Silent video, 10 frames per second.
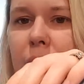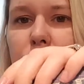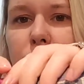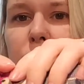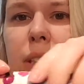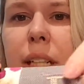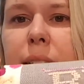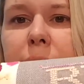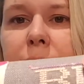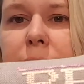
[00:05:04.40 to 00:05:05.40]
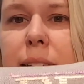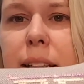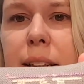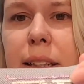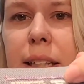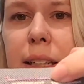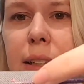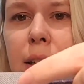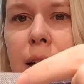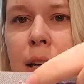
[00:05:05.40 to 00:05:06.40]
So I just got that. And then
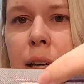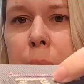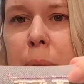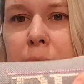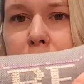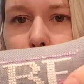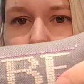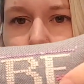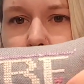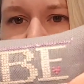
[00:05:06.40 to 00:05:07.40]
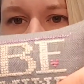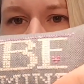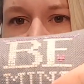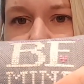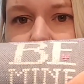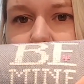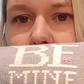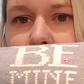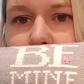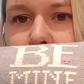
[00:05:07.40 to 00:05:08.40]
the pinky purple
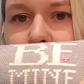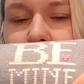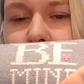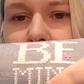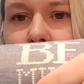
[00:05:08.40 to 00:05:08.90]
variegated is